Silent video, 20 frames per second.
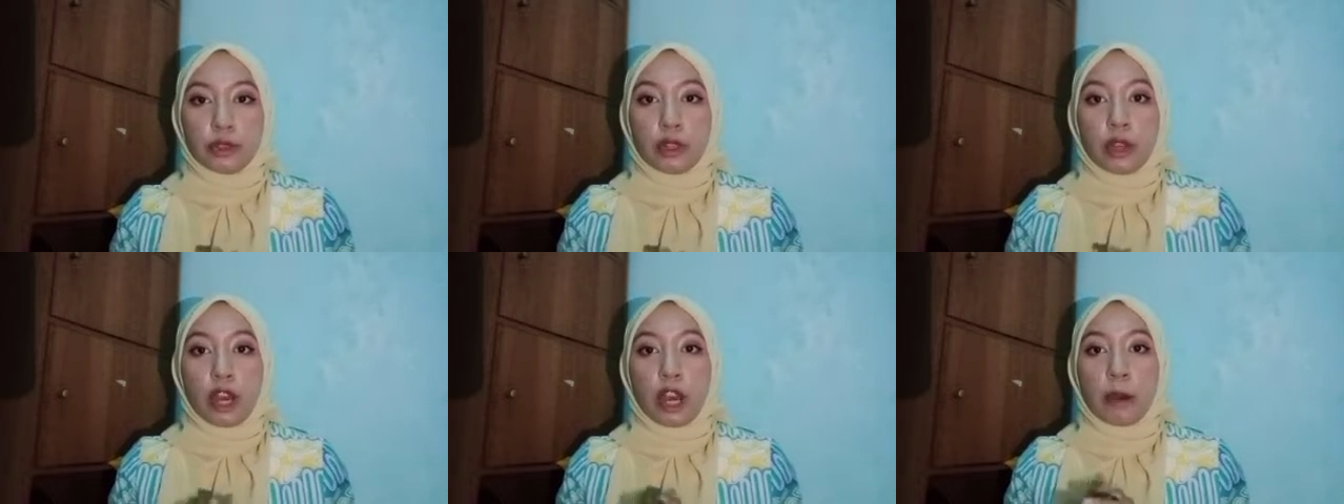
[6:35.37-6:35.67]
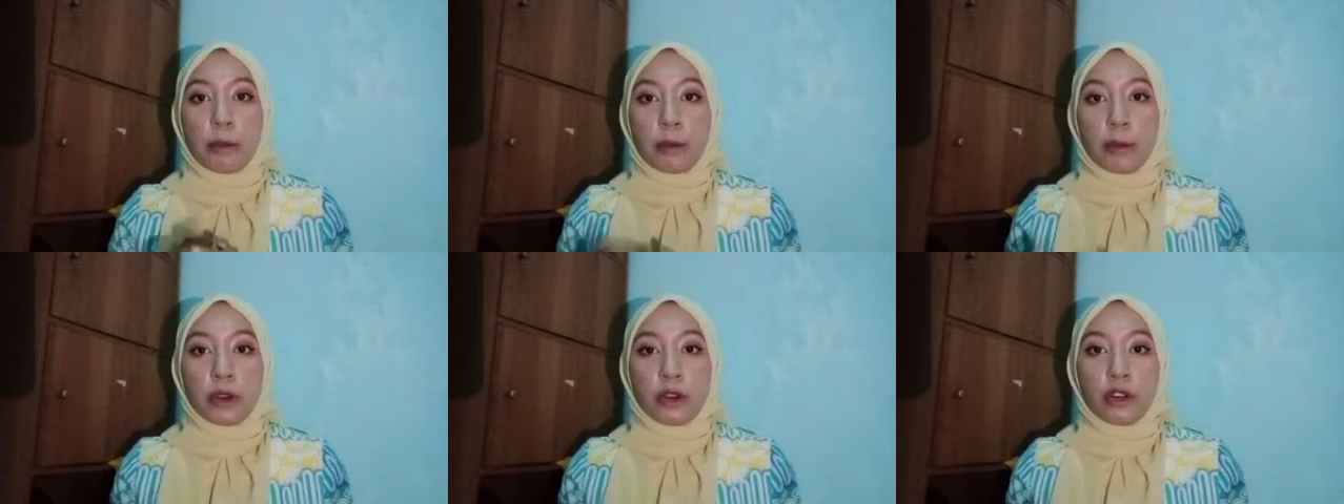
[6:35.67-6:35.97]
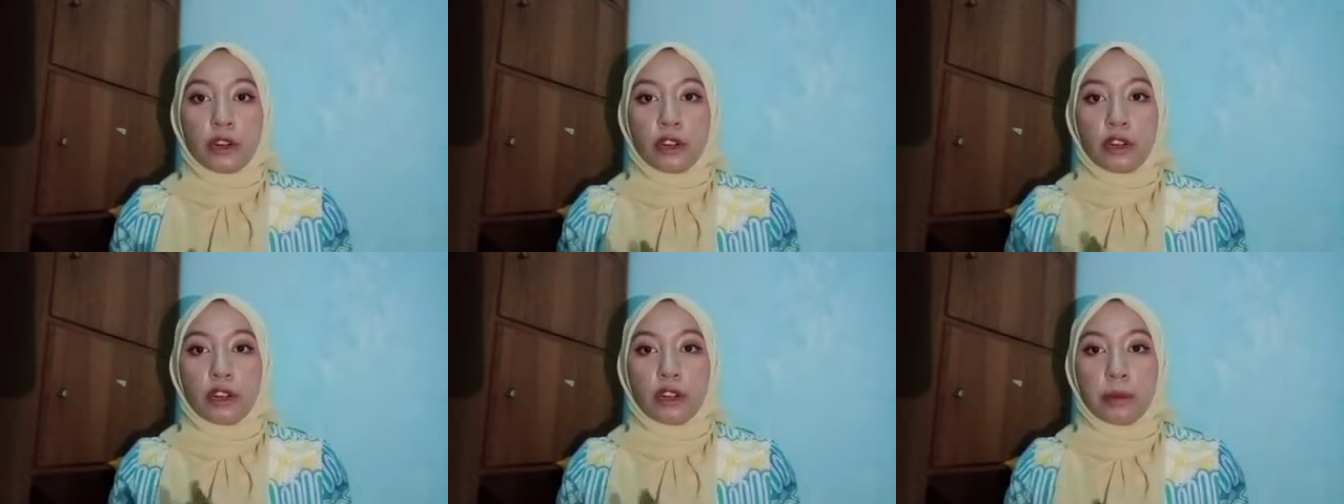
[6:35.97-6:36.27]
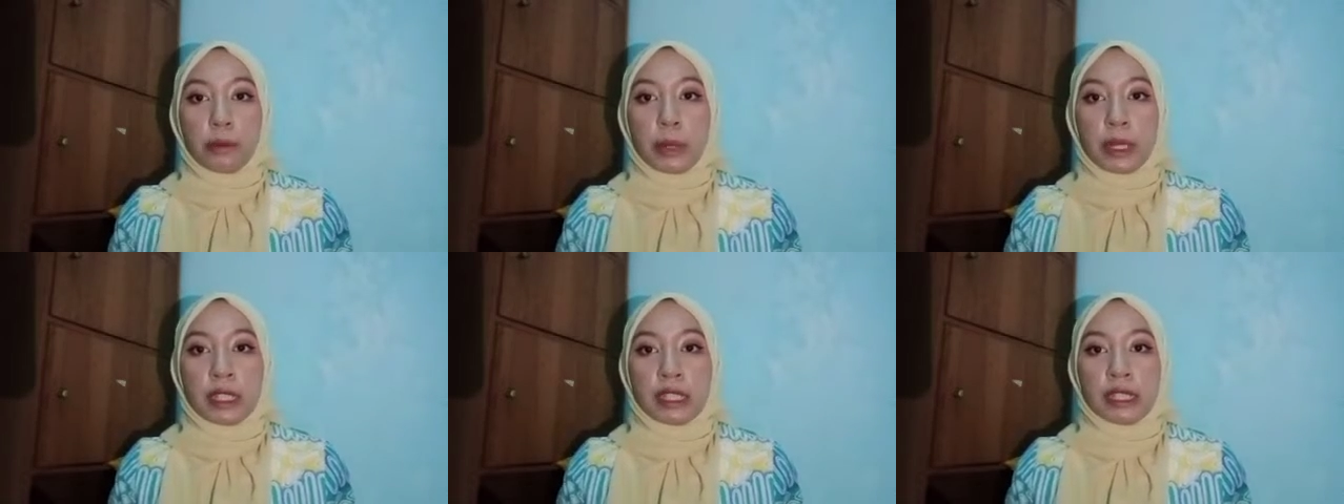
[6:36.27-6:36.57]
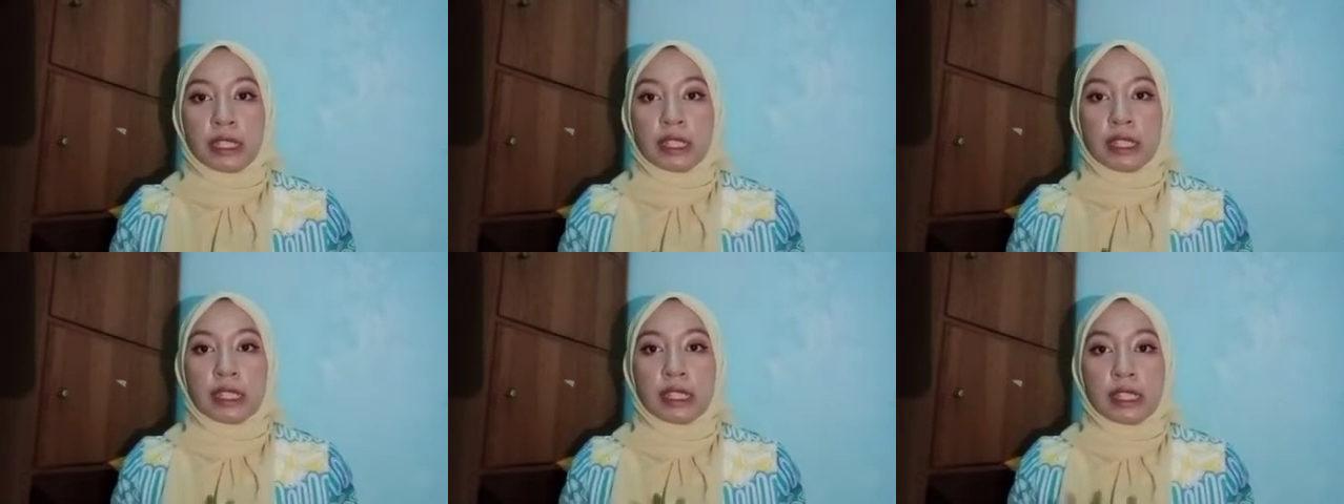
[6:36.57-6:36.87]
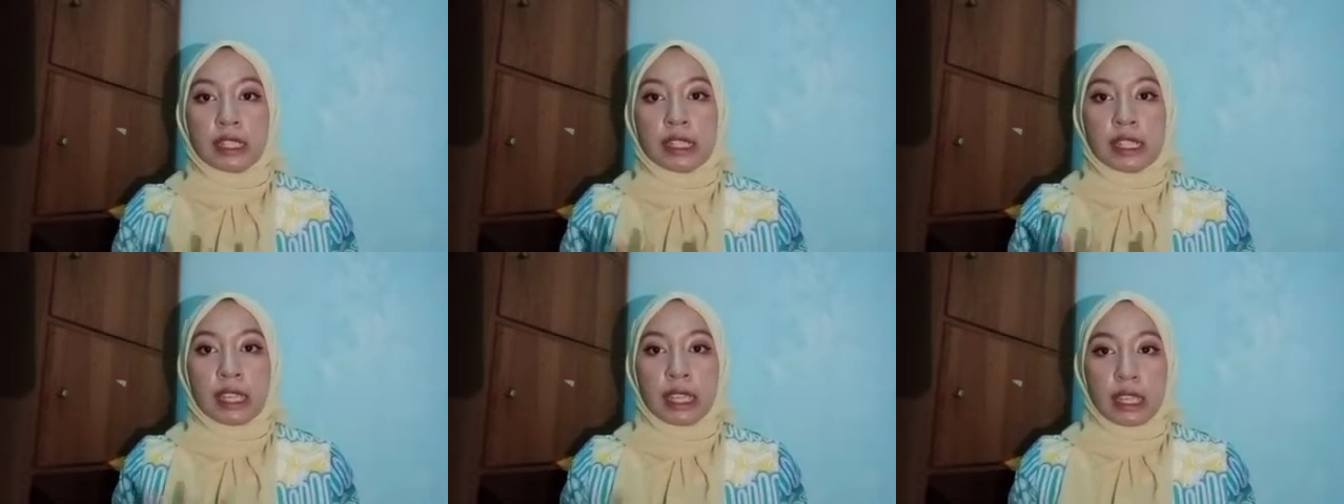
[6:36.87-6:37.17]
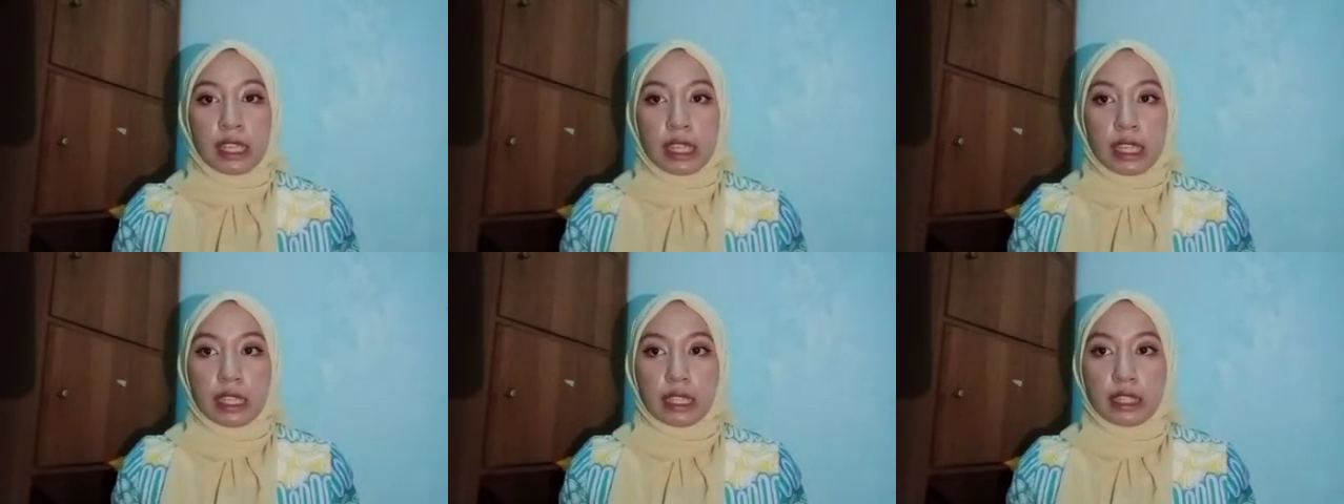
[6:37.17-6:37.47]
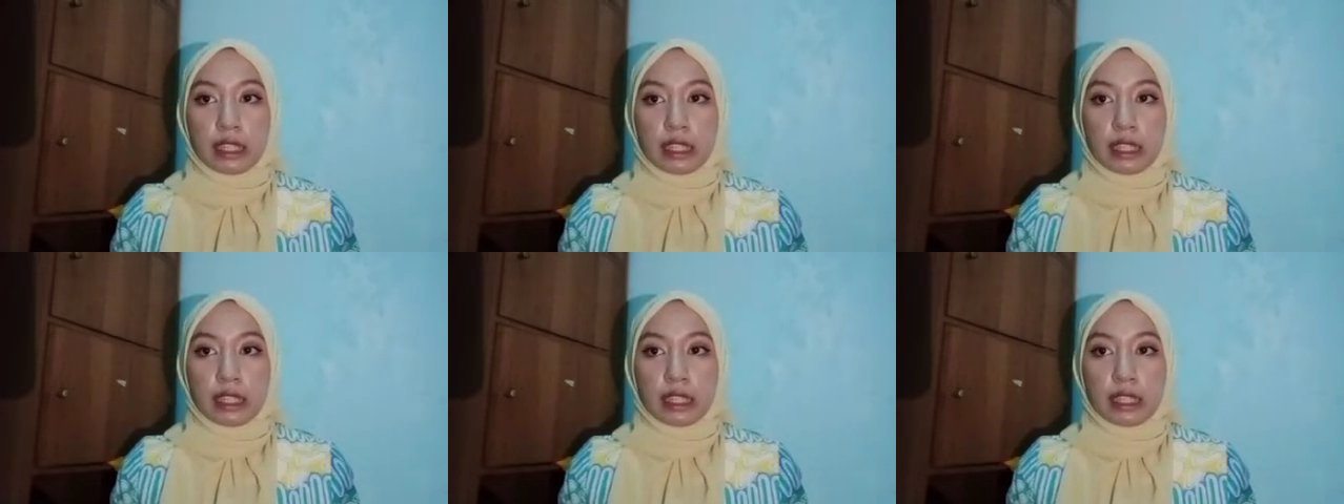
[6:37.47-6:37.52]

more Corbettian age.